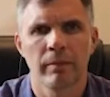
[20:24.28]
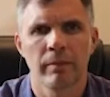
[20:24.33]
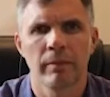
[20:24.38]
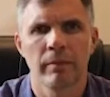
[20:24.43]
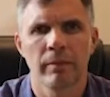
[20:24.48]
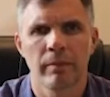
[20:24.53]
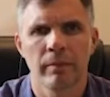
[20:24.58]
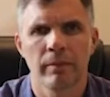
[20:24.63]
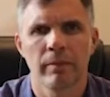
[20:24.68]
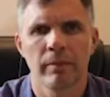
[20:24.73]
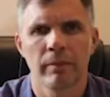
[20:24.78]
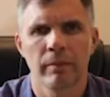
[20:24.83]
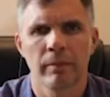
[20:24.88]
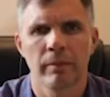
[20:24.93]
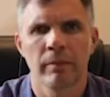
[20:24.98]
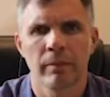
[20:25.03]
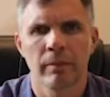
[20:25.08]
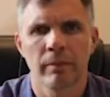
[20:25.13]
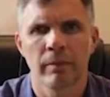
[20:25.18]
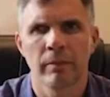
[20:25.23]

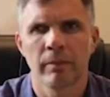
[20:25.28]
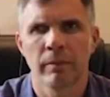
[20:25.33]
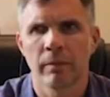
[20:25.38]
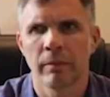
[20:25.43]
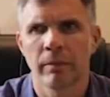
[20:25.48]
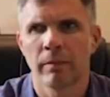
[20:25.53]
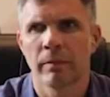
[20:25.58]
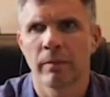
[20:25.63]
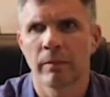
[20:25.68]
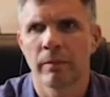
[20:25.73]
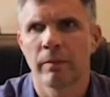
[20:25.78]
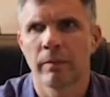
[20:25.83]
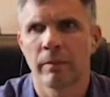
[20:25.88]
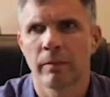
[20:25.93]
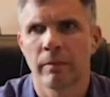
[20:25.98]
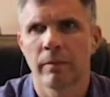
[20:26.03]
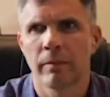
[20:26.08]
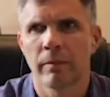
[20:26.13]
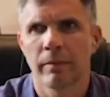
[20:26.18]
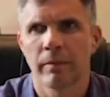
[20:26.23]

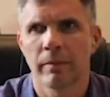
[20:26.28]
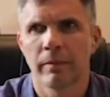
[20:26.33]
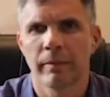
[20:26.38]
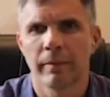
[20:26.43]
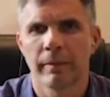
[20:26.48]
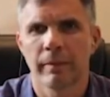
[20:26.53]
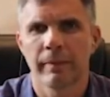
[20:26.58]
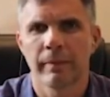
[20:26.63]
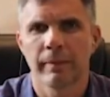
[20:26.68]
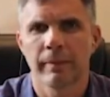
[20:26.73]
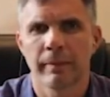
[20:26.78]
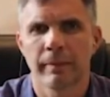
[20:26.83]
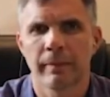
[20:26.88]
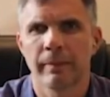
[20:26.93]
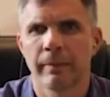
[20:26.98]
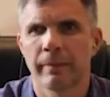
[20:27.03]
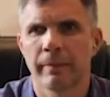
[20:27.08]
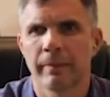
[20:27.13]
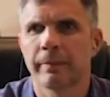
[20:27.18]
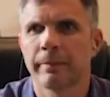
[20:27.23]

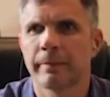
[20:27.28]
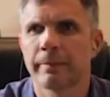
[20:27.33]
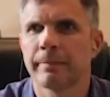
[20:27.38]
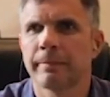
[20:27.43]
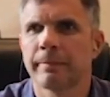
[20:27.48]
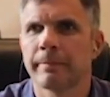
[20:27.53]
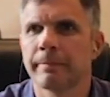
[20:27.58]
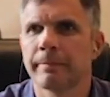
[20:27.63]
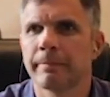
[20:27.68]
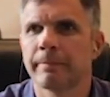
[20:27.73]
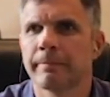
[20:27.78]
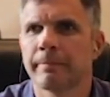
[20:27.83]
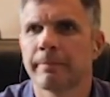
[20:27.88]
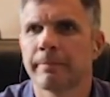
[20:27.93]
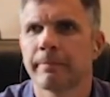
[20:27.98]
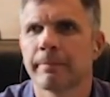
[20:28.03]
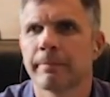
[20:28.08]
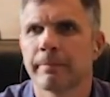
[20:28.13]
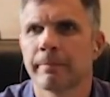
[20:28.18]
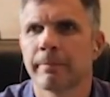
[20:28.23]

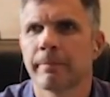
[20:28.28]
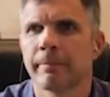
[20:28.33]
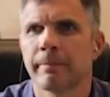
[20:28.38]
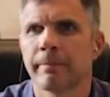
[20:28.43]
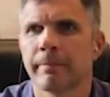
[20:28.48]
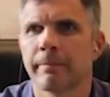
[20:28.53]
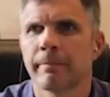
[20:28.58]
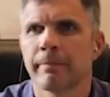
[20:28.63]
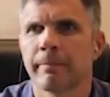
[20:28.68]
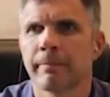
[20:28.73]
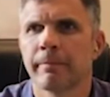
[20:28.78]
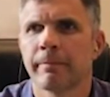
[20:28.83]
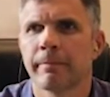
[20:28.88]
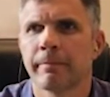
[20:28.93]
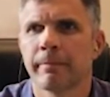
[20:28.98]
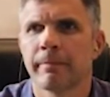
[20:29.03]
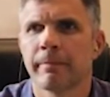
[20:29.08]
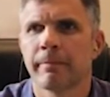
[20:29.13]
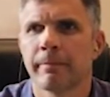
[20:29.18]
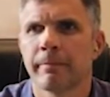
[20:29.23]

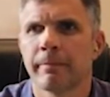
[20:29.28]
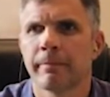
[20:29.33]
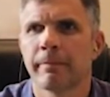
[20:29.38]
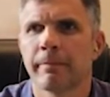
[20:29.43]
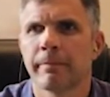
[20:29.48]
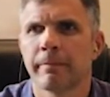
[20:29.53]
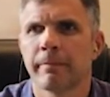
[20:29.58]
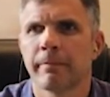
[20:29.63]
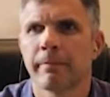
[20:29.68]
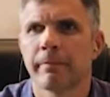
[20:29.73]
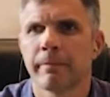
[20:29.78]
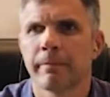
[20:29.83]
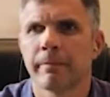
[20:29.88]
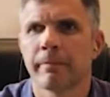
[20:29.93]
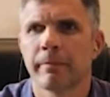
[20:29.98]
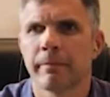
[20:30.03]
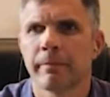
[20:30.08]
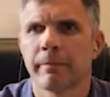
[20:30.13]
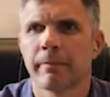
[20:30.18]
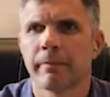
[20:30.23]

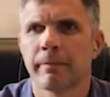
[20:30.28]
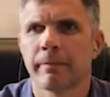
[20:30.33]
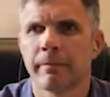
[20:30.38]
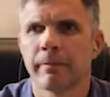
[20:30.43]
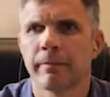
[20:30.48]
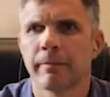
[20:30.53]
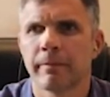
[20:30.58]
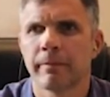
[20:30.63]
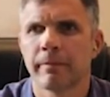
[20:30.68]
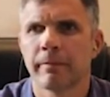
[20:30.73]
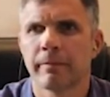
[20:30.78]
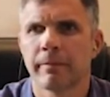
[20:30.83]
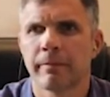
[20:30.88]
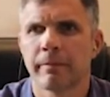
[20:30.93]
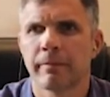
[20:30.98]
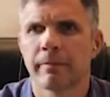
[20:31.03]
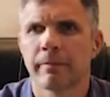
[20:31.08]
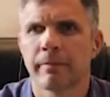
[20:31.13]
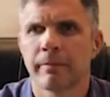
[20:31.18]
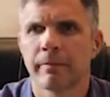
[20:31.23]

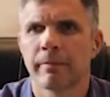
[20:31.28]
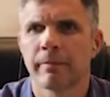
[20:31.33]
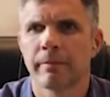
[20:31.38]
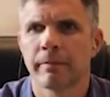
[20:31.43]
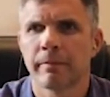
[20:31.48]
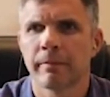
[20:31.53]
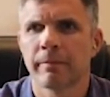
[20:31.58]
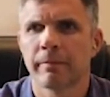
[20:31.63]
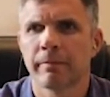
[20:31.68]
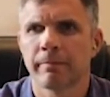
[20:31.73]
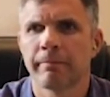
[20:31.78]
(not speaking)